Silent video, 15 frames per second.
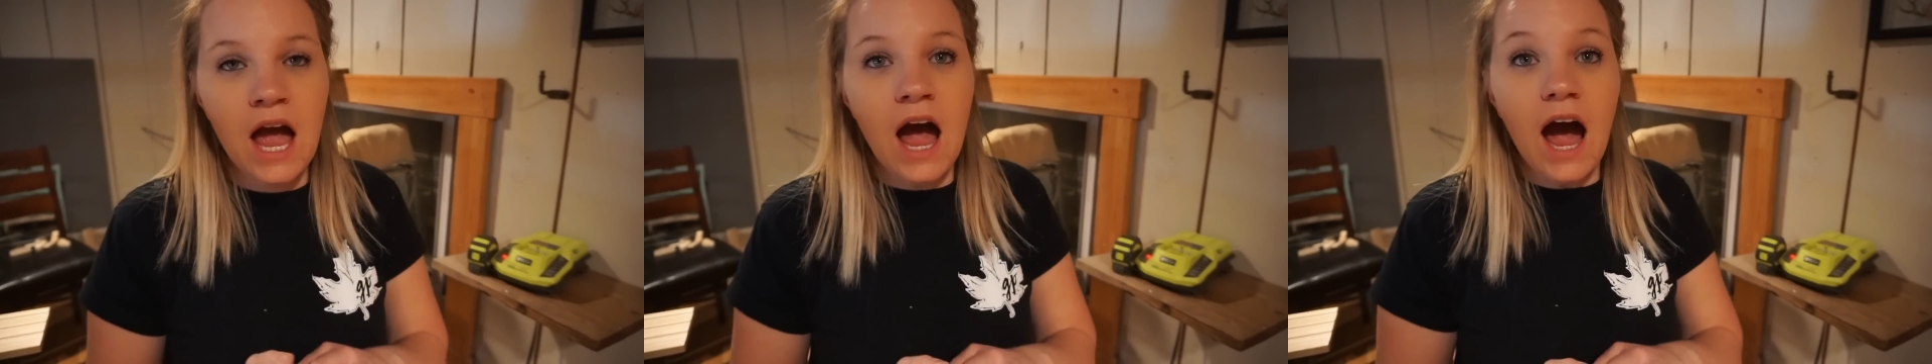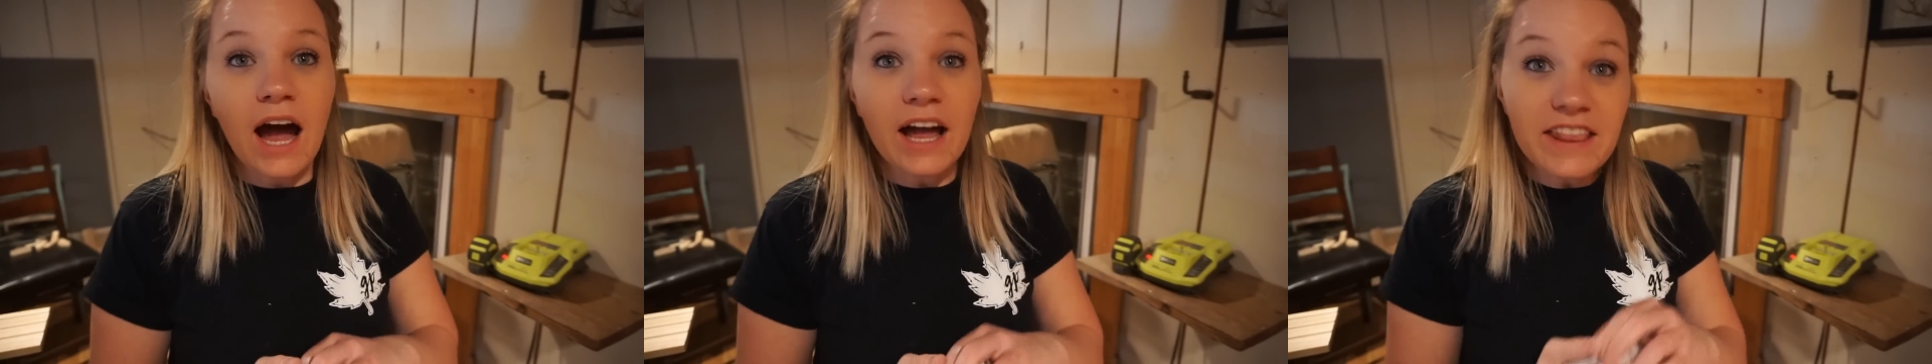
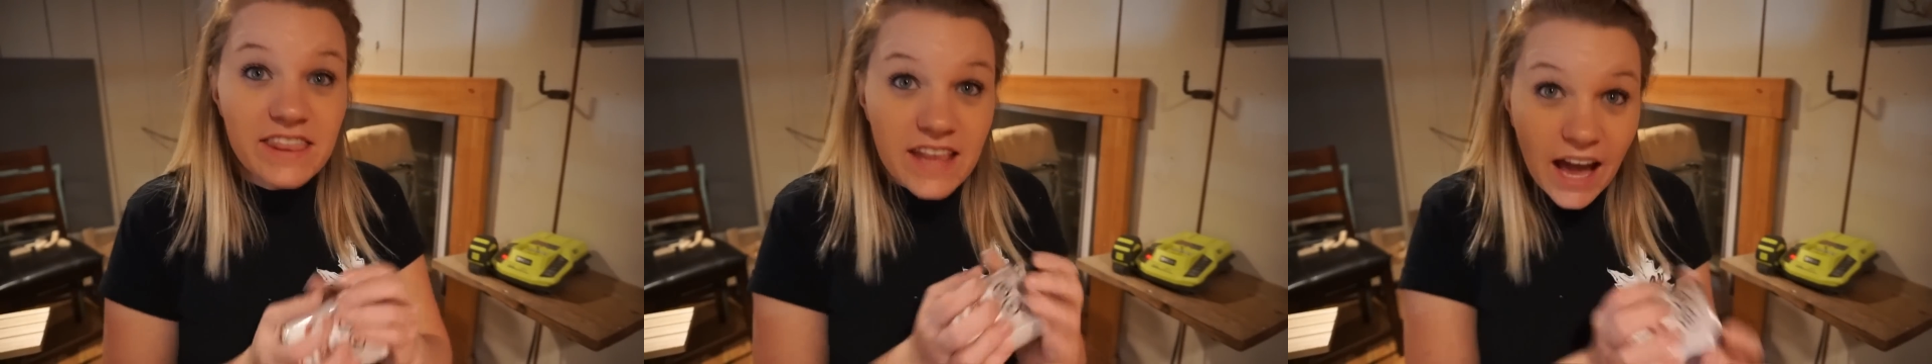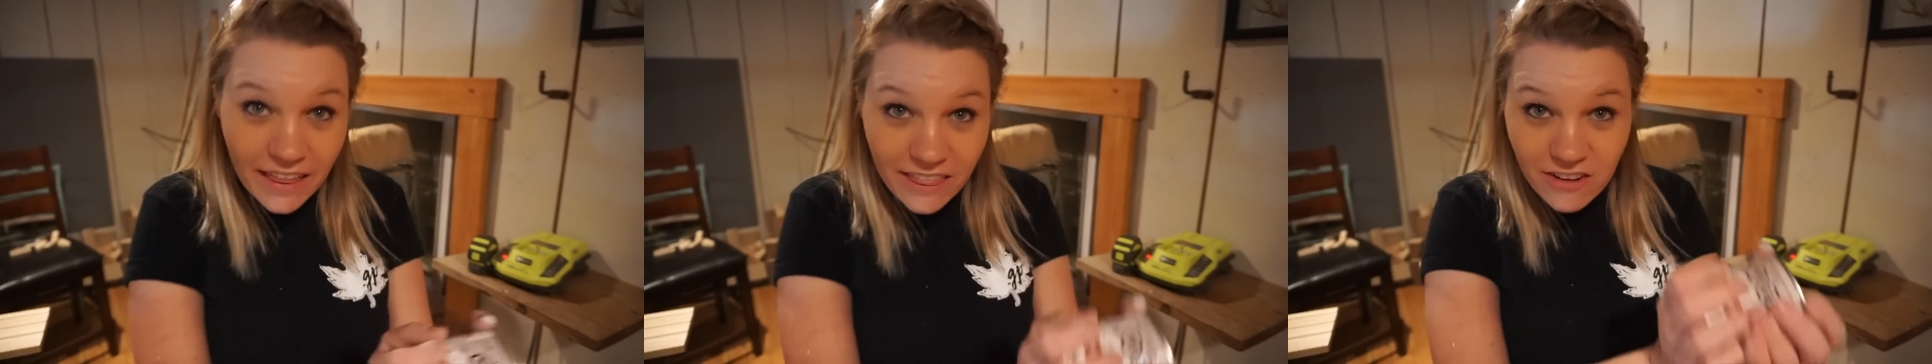
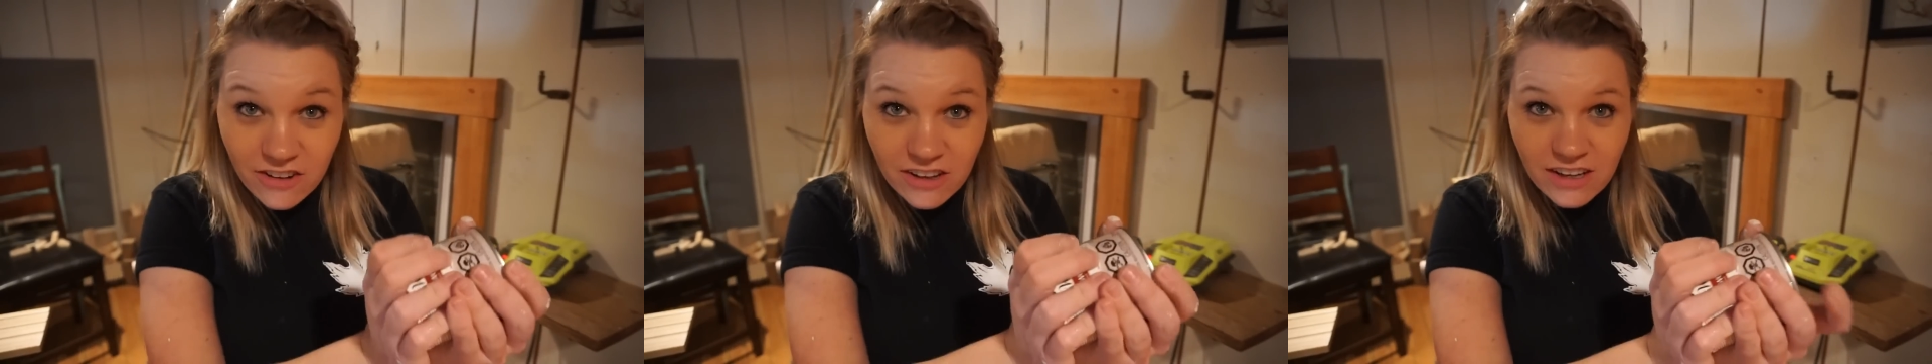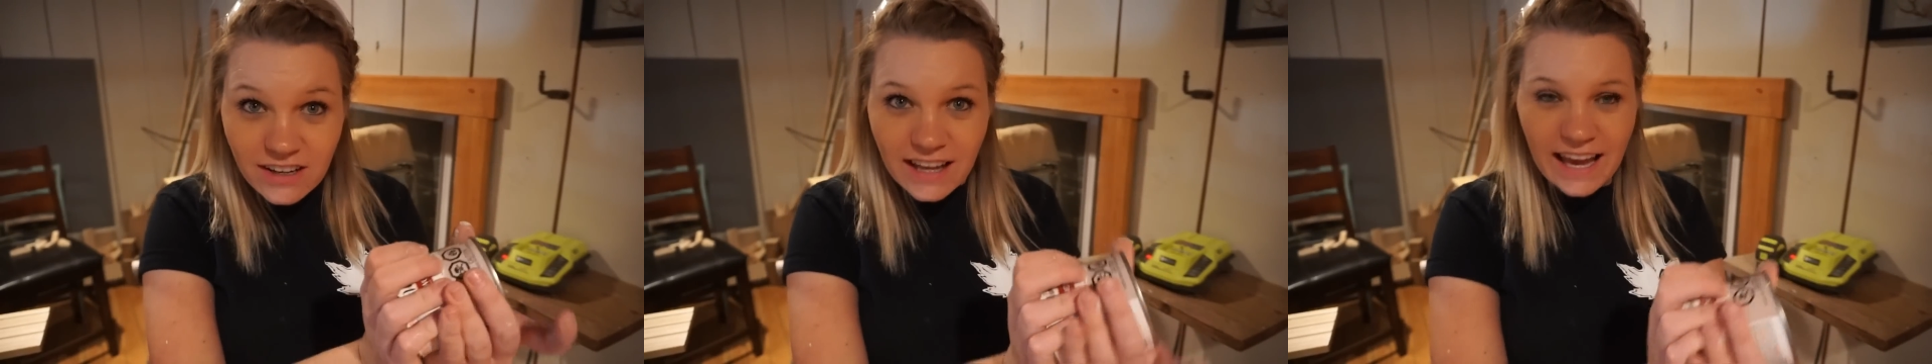Another
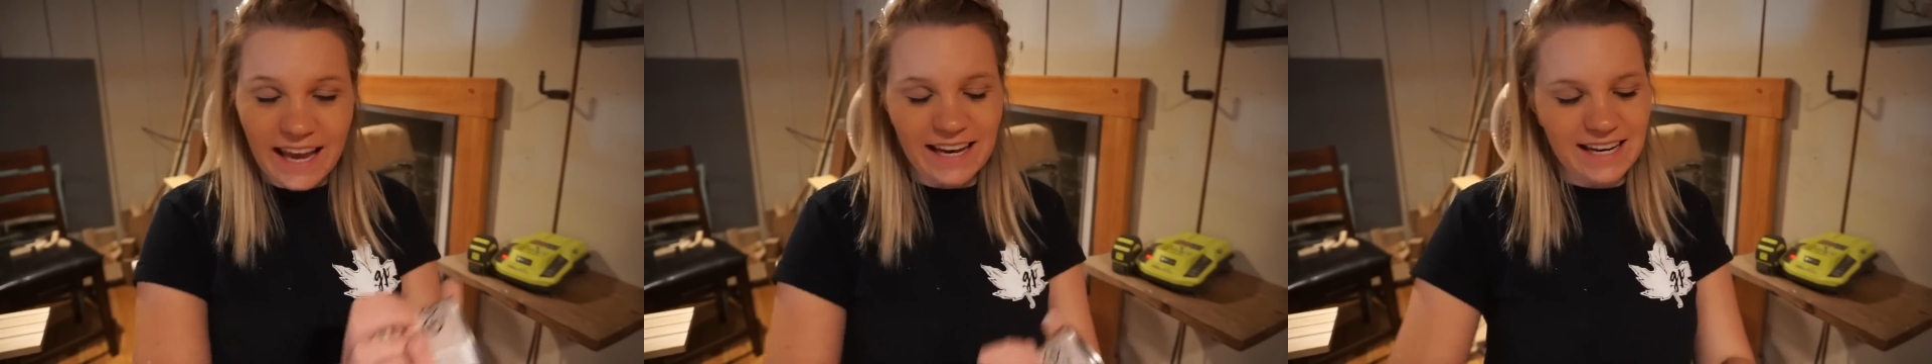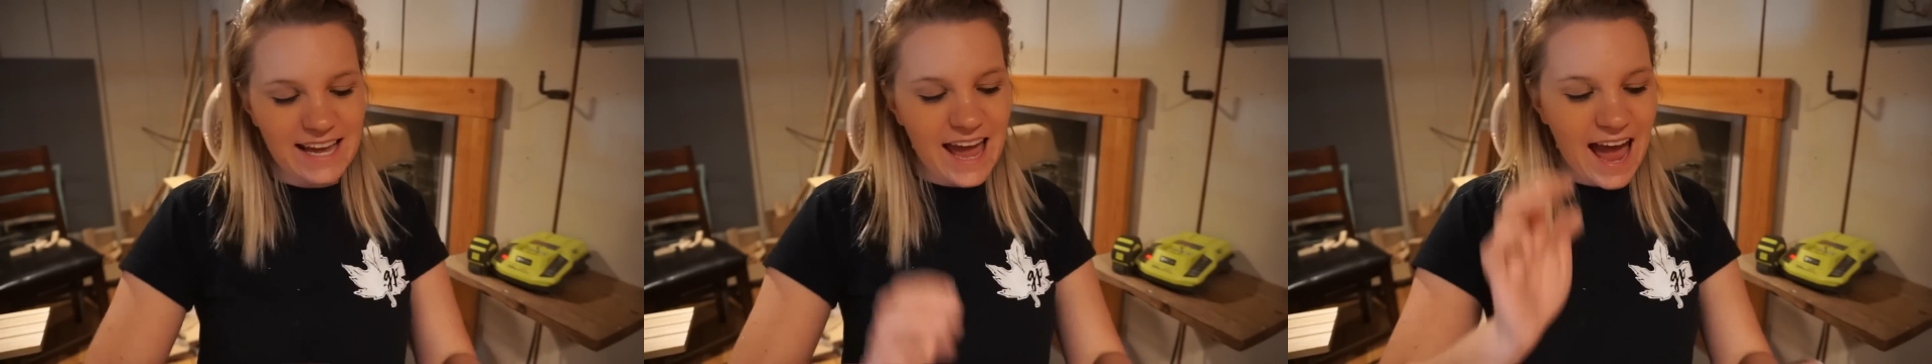little
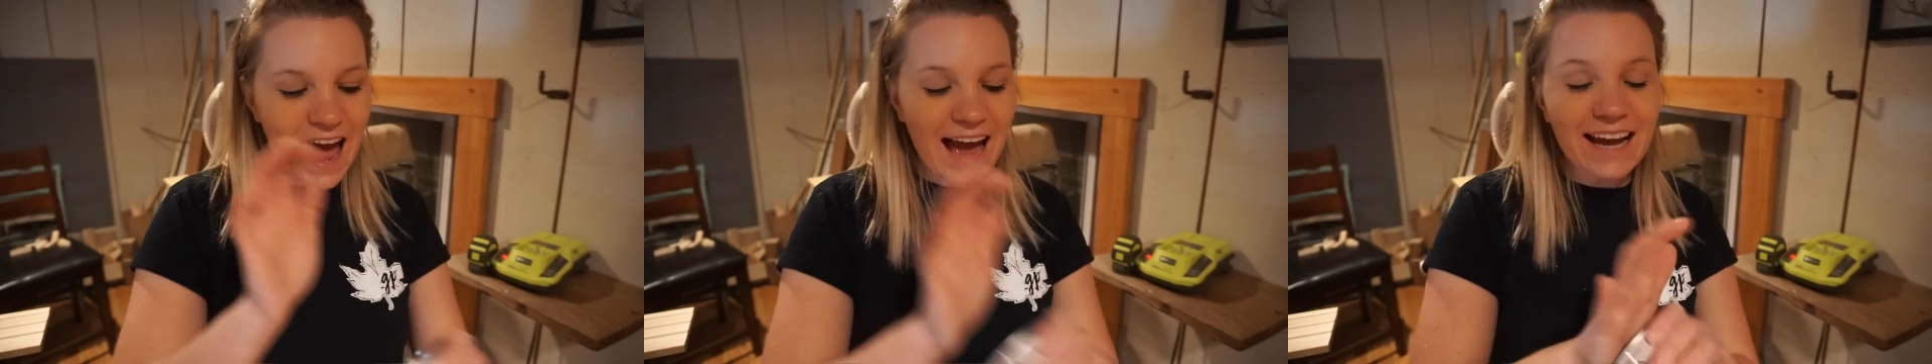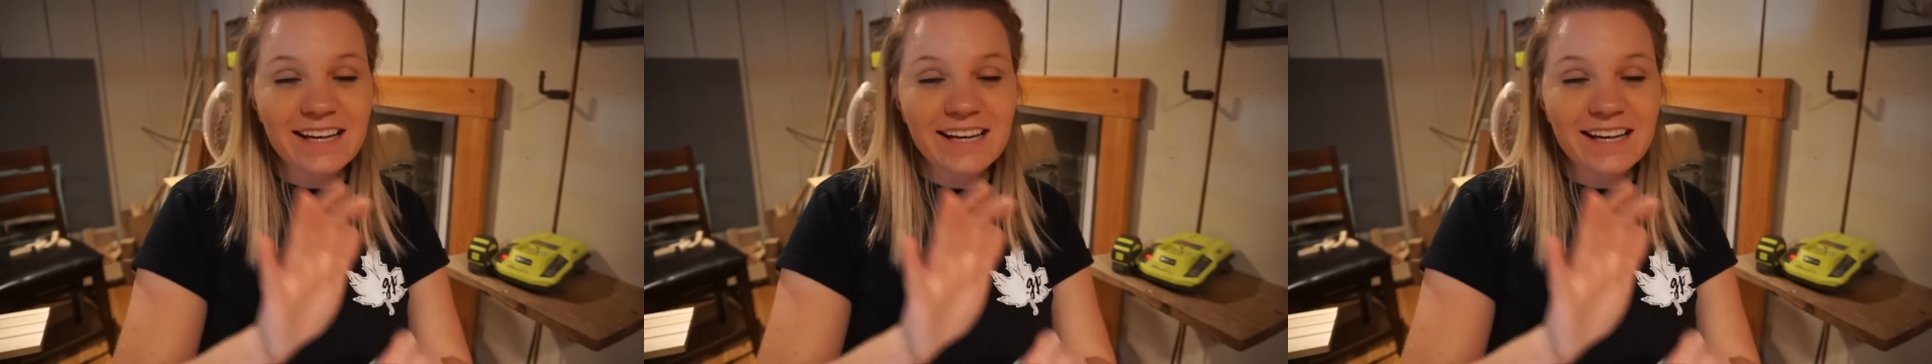handy hack,